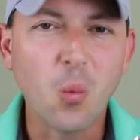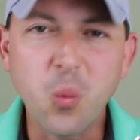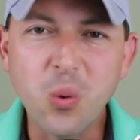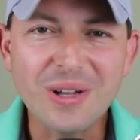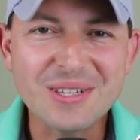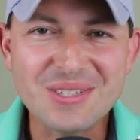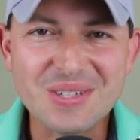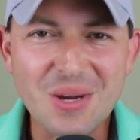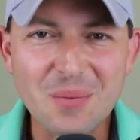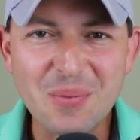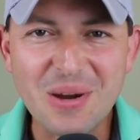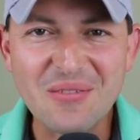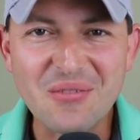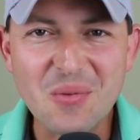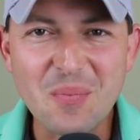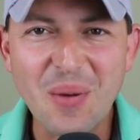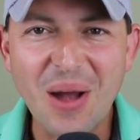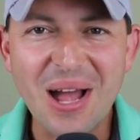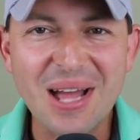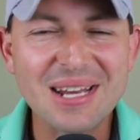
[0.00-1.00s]
What's up,
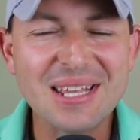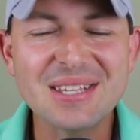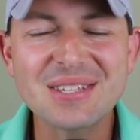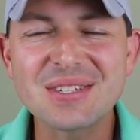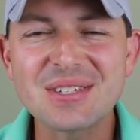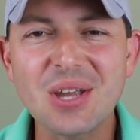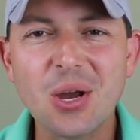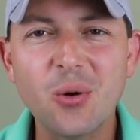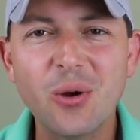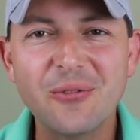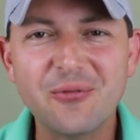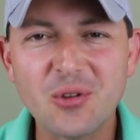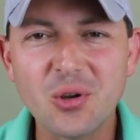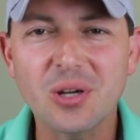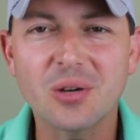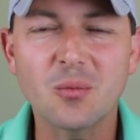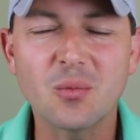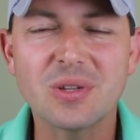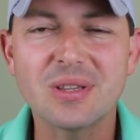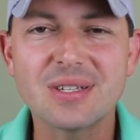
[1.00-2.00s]
everybody? So if
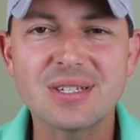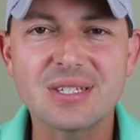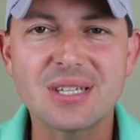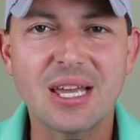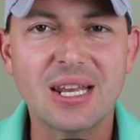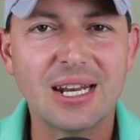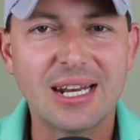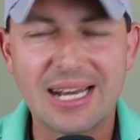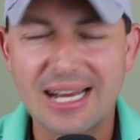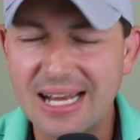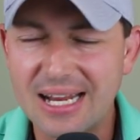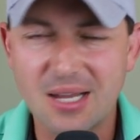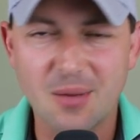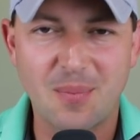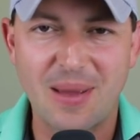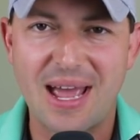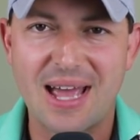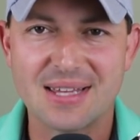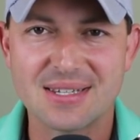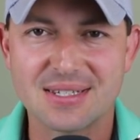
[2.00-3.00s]
you're in real estate in any
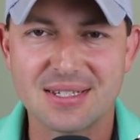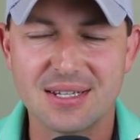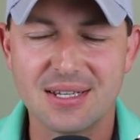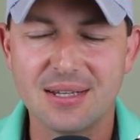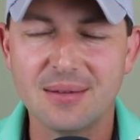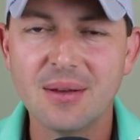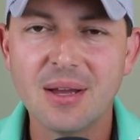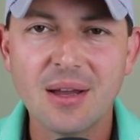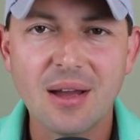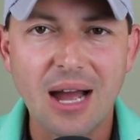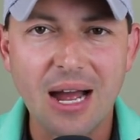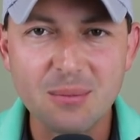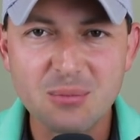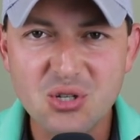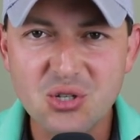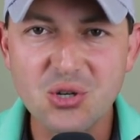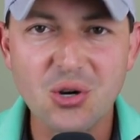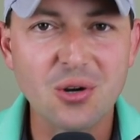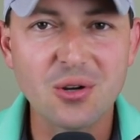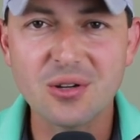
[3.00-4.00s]
capacity, I'm
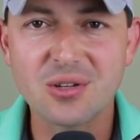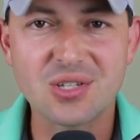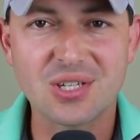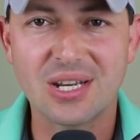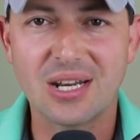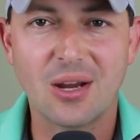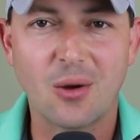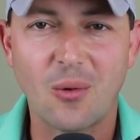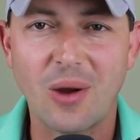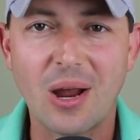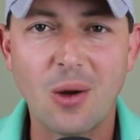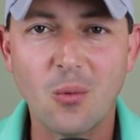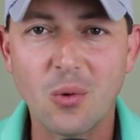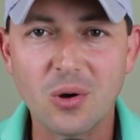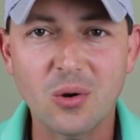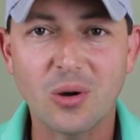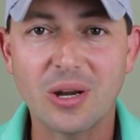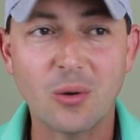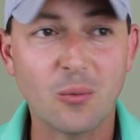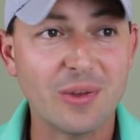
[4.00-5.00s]
sure you're sitting around
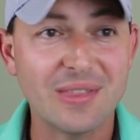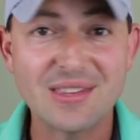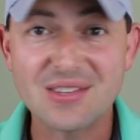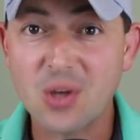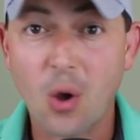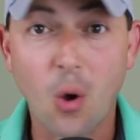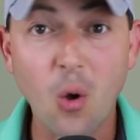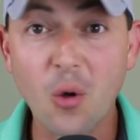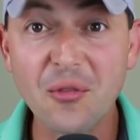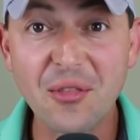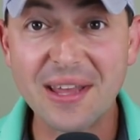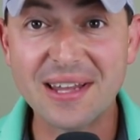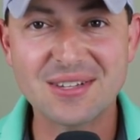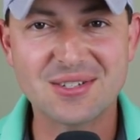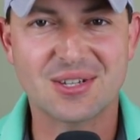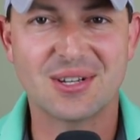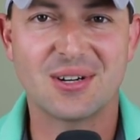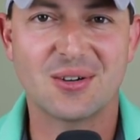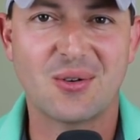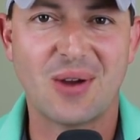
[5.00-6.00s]
wondering when this whole thing
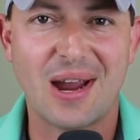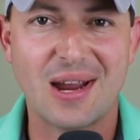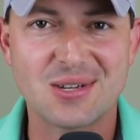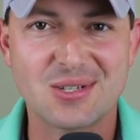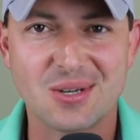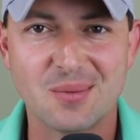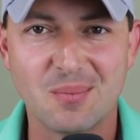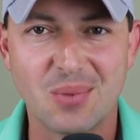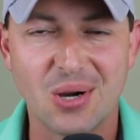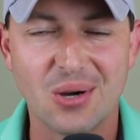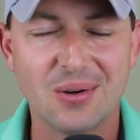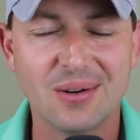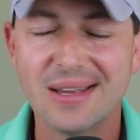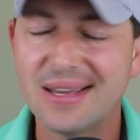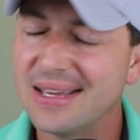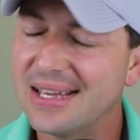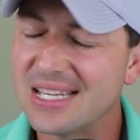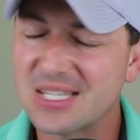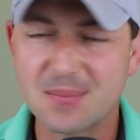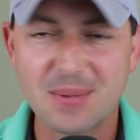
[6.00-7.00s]
is going to crash and burn.
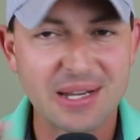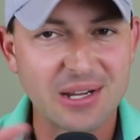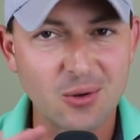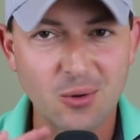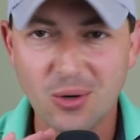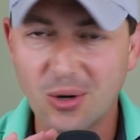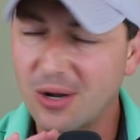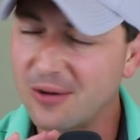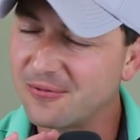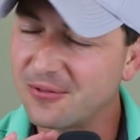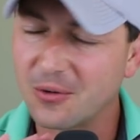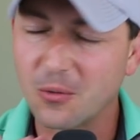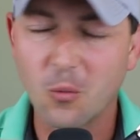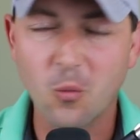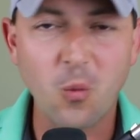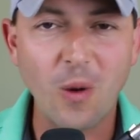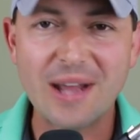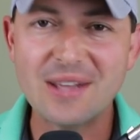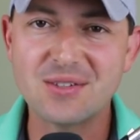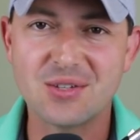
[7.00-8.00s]
It's been going on for
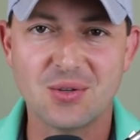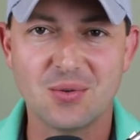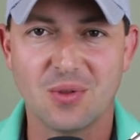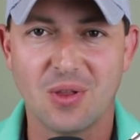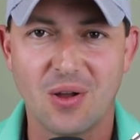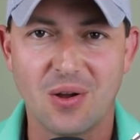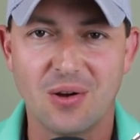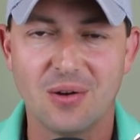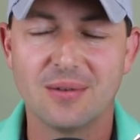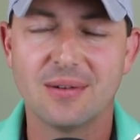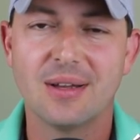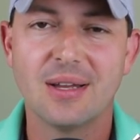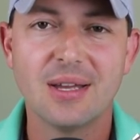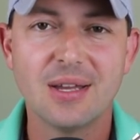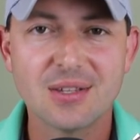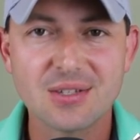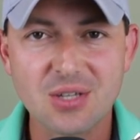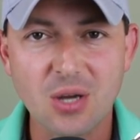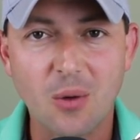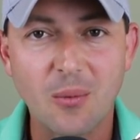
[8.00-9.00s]
way too long.
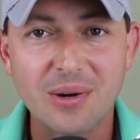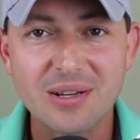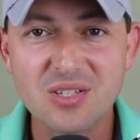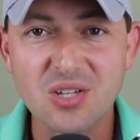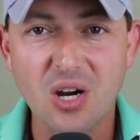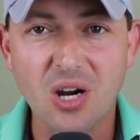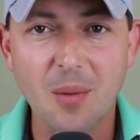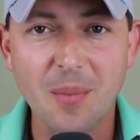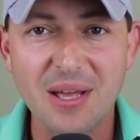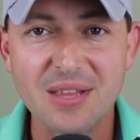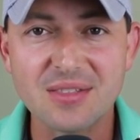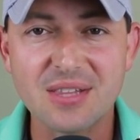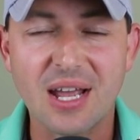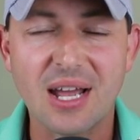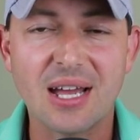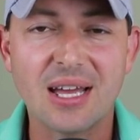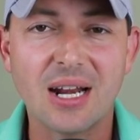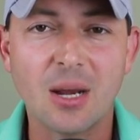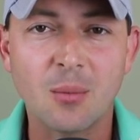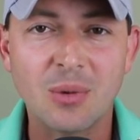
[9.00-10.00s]
So I want to talk about
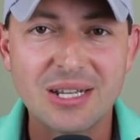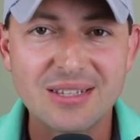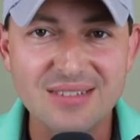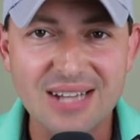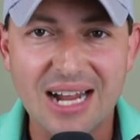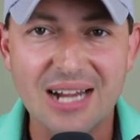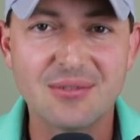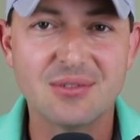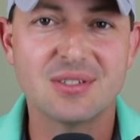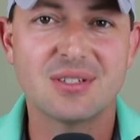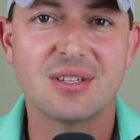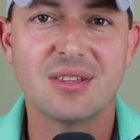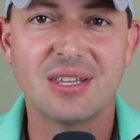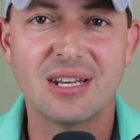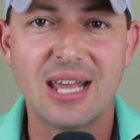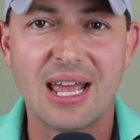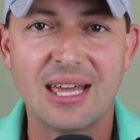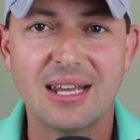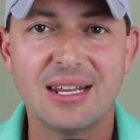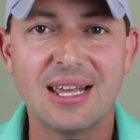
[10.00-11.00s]
that. I want to dive into the
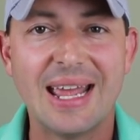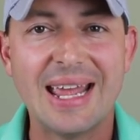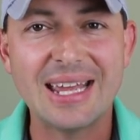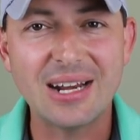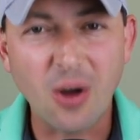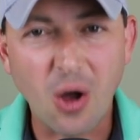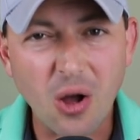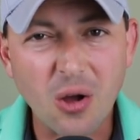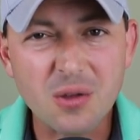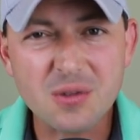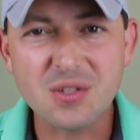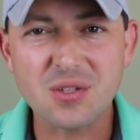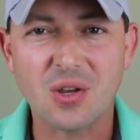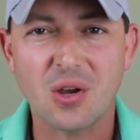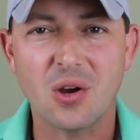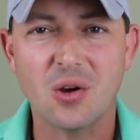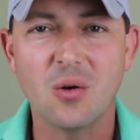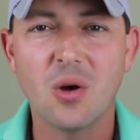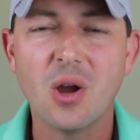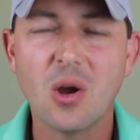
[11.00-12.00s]
data and
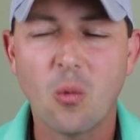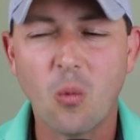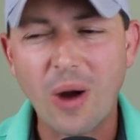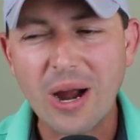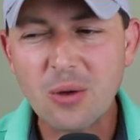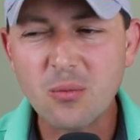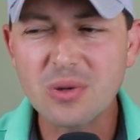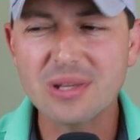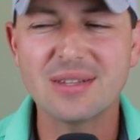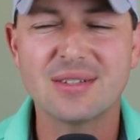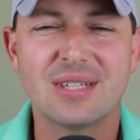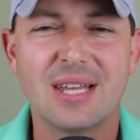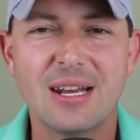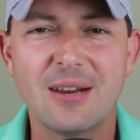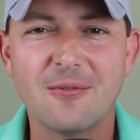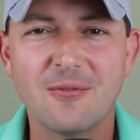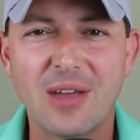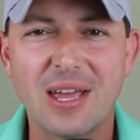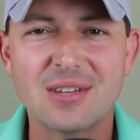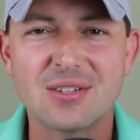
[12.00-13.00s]
also why real estate
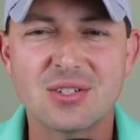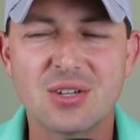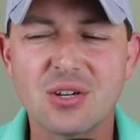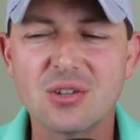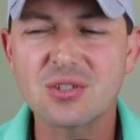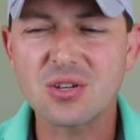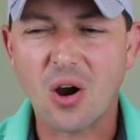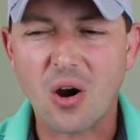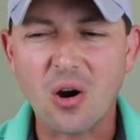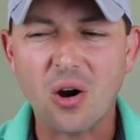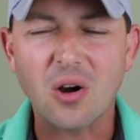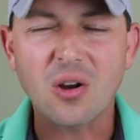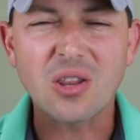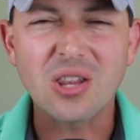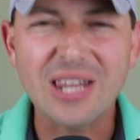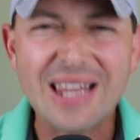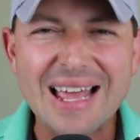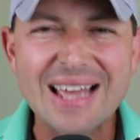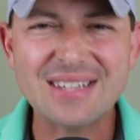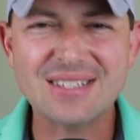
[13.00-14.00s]
investors are
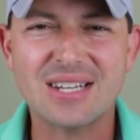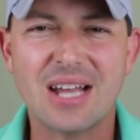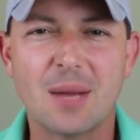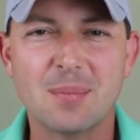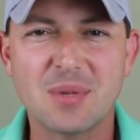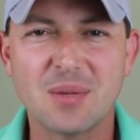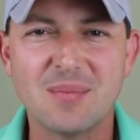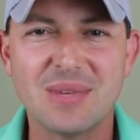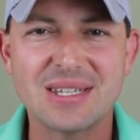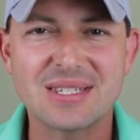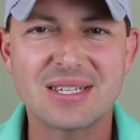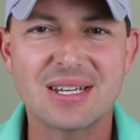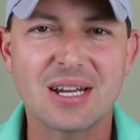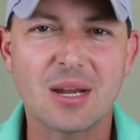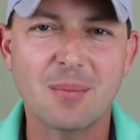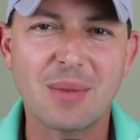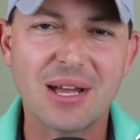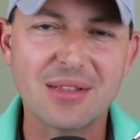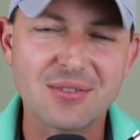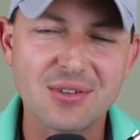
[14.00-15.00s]
less optimistic
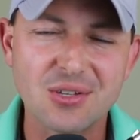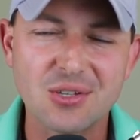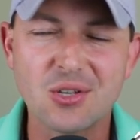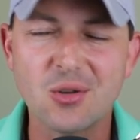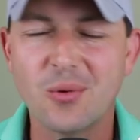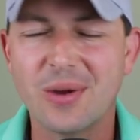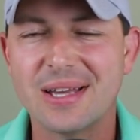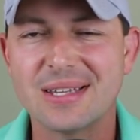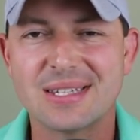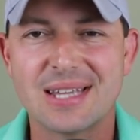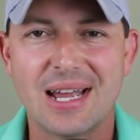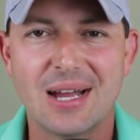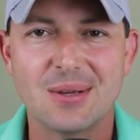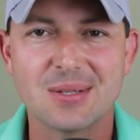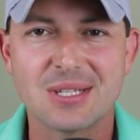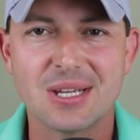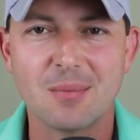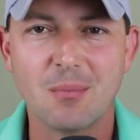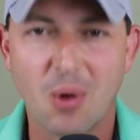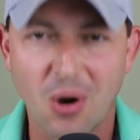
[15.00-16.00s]
about the U S
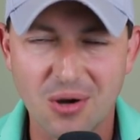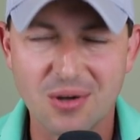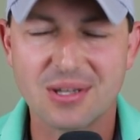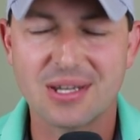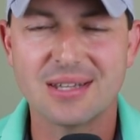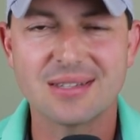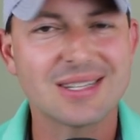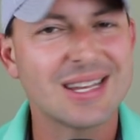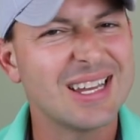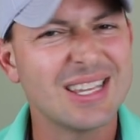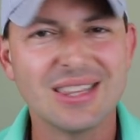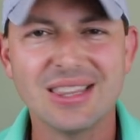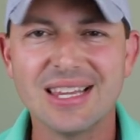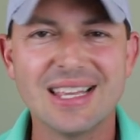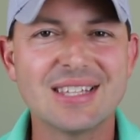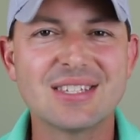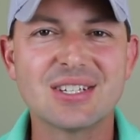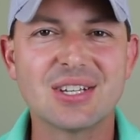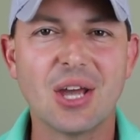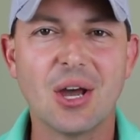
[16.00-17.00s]
housing market.
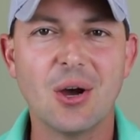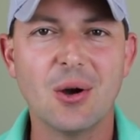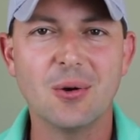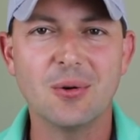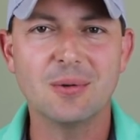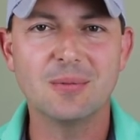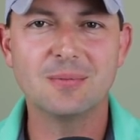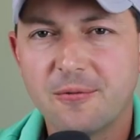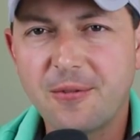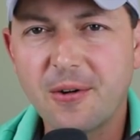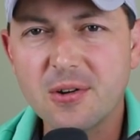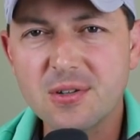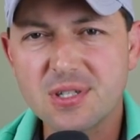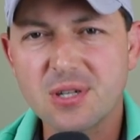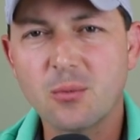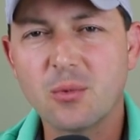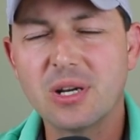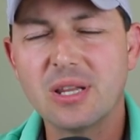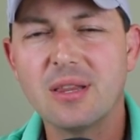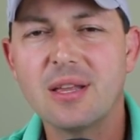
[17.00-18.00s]
Let's go.
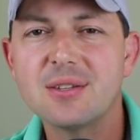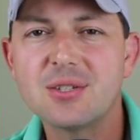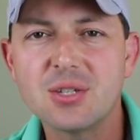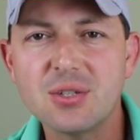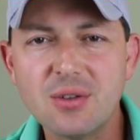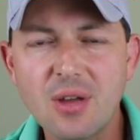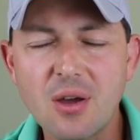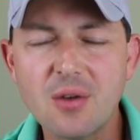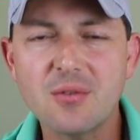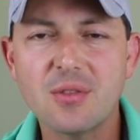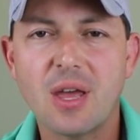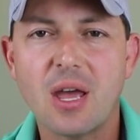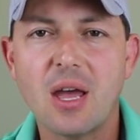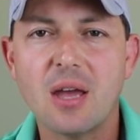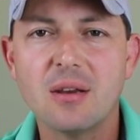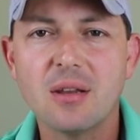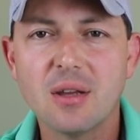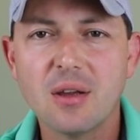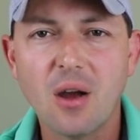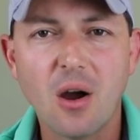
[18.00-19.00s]
First, I want to let you know
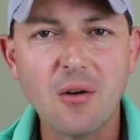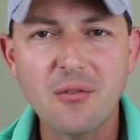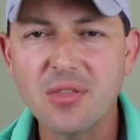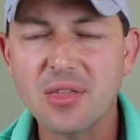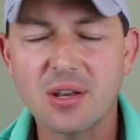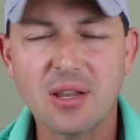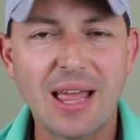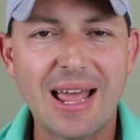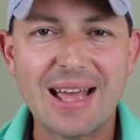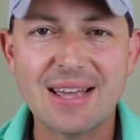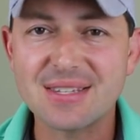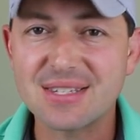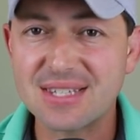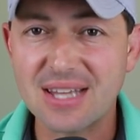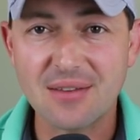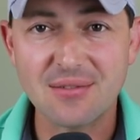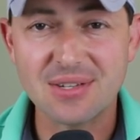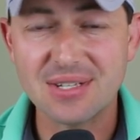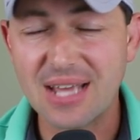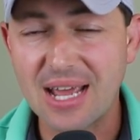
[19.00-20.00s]
that over the last
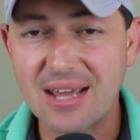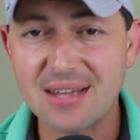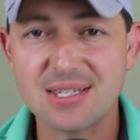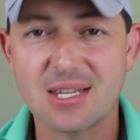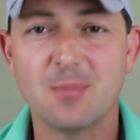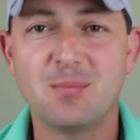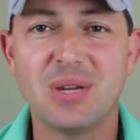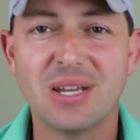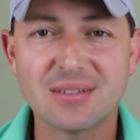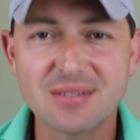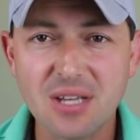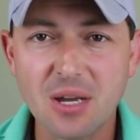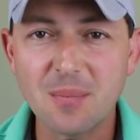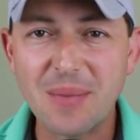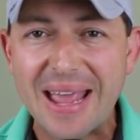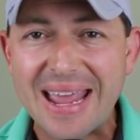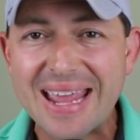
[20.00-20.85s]
seven days, I picked up